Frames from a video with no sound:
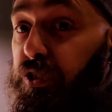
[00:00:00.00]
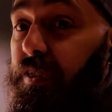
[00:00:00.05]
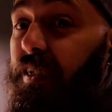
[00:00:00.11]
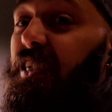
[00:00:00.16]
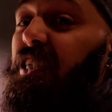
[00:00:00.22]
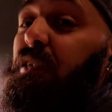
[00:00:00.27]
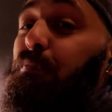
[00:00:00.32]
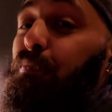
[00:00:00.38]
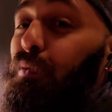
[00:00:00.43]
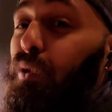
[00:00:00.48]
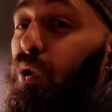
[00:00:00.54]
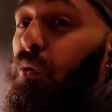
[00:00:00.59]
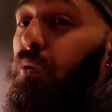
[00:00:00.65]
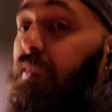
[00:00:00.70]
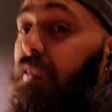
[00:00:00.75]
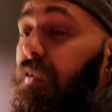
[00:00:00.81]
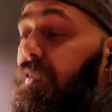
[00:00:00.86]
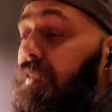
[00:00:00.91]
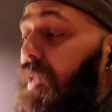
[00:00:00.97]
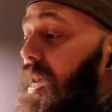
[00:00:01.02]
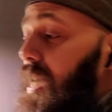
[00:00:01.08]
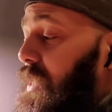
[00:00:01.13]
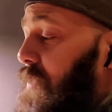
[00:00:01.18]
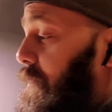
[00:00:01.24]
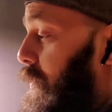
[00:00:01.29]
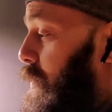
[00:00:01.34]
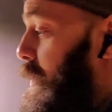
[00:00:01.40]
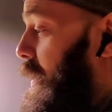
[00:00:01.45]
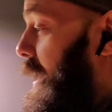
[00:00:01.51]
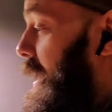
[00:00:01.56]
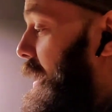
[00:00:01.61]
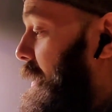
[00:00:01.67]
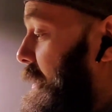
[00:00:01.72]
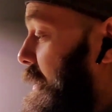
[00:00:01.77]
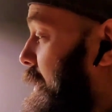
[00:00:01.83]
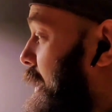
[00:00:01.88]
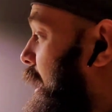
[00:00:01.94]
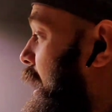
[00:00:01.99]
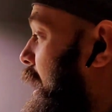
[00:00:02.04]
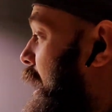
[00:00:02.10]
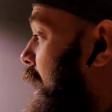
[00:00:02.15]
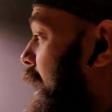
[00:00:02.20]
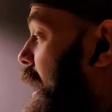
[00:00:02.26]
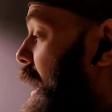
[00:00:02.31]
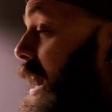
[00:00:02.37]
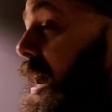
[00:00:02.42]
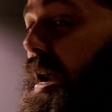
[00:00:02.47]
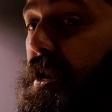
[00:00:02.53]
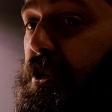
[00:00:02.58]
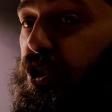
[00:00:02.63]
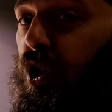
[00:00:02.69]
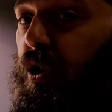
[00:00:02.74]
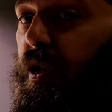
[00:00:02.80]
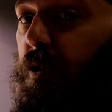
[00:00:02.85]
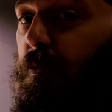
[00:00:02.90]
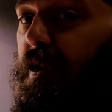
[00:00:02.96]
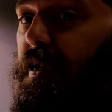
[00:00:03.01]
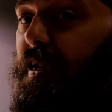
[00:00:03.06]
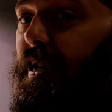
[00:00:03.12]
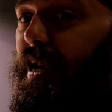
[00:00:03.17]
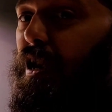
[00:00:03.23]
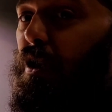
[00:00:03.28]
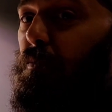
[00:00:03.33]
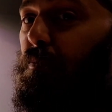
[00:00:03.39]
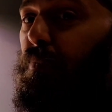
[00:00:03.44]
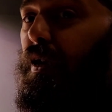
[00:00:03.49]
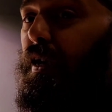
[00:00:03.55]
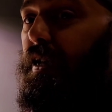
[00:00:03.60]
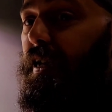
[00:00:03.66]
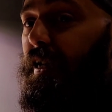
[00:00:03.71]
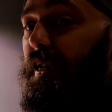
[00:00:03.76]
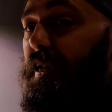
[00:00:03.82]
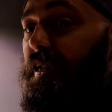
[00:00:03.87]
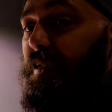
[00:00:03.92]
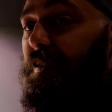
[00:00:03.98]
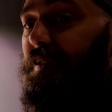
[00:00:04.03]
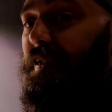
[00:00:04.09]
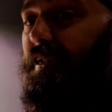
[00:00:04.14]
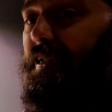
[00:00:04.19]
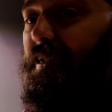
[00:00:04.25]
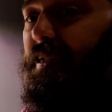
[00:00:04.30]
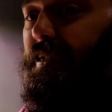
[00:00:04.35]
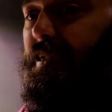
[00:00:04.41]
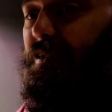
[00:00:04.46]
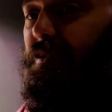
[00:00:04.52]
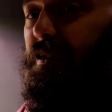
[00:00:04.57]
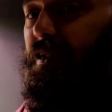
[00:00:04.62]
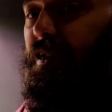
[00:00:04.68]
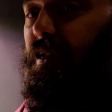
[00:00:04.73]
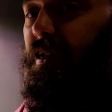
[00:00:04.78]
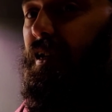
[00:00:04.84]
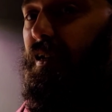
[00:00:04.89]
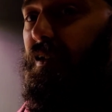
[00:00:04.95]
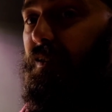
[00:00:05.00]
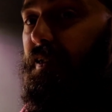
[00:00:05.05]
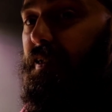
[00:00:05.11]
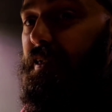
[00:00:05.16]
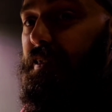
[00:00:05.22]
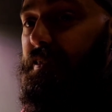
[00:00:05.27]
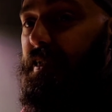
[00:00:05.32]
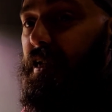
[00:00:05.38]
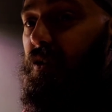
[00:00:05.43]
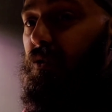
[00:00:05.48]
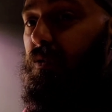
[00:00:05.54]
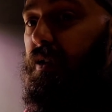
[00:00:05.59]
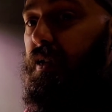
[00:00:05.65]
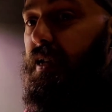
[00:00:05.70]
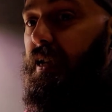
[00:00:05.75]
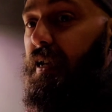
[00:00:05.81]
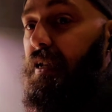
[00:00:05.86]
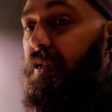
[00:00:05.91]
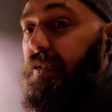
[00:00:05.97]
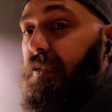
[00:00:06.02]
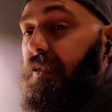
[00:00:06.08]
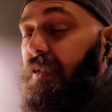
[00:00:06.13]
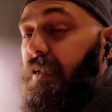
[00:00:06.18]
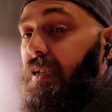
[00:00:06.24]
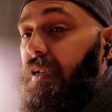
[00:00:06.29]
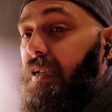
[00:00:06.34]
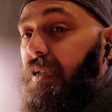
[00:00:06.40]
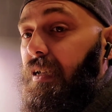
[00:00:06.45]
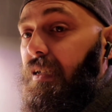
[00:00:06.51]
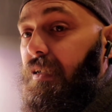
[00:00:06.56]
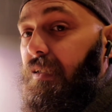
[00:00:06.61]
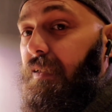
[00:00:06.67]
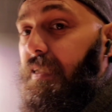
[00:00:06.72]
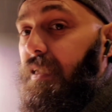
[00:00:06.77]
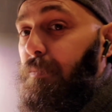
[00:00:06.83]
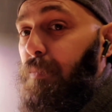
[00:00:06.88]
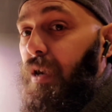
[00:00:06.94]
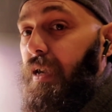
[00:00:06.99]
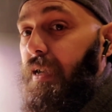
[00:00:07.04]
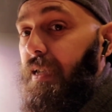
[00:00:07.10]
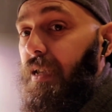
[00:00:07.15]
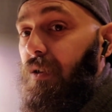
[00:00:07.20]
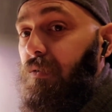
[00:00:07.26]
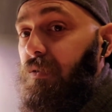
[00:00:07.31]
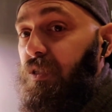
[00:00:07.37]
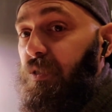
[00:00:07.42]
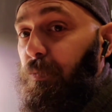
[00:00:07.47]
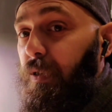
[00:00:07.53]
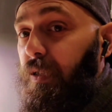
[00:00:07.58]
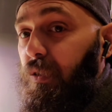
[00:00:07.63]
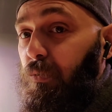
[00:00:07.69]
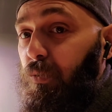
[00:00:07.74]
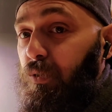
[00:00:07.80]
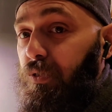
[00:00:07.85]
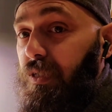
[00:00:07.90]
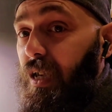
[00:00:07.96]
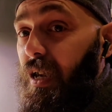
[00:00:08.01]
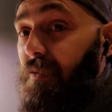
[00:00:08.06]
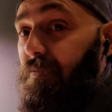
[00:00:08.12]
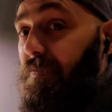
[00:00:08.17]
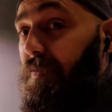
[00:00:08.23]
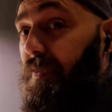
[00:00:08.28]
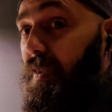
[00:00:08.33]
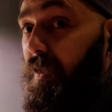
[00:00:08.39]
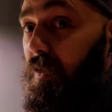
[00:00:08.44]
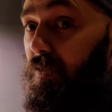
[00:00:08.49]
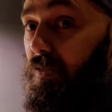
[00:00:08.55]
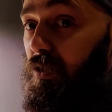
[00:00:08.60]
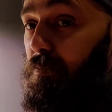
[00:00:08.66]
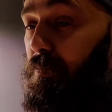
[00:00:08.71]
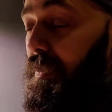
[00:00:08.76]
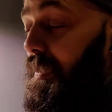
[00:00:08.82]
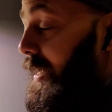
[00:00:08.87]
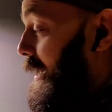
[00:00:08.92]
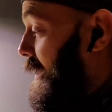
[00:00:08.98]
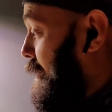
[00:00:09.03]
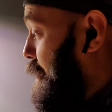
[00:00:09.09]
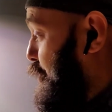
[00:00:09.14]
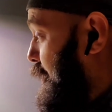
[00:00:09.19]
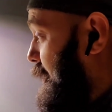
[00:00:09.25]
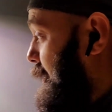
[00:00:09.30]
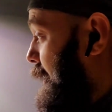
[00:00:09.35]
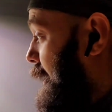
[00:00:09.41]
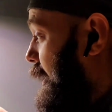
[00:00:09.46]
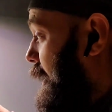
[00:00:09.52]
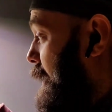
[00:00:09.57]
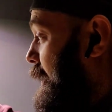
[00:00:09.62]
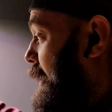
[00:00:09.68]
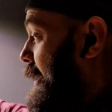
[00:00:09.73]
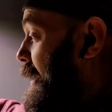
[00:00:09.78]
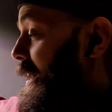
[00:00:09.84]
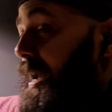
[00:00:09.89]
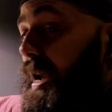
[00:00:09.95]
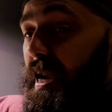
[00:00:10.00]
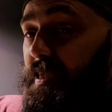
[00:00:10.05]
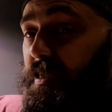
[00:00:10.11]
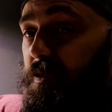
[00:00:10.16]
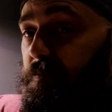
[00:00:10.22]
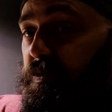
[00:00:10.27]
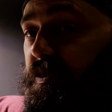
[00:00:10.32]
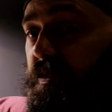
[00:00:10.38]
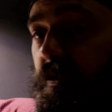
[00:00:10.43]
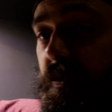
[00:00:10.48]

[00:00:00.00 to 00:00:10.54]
exploded in the last few days. I'd show you right now, but I got to clean this out and clean the bucket out and spray the roots off. There's a little bit of algae in there, as I'm still